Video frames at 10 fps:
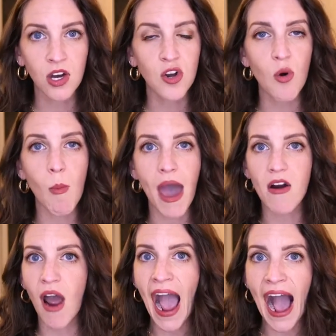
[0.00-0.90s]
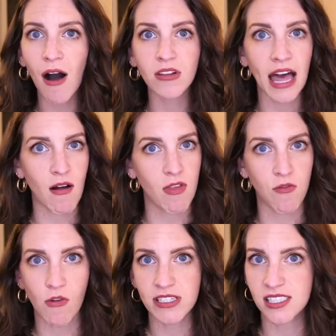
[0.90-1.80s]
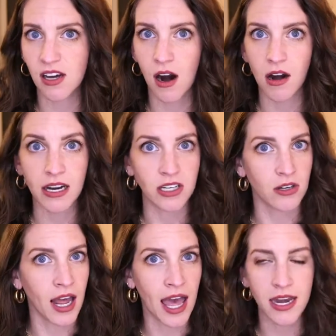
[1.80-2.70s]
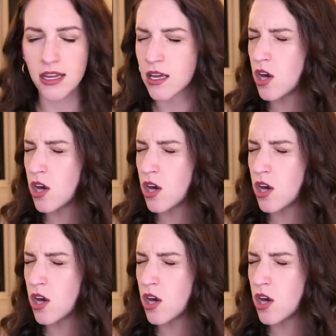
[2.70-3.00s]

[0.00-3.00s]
no matter how loud the voices are in your head,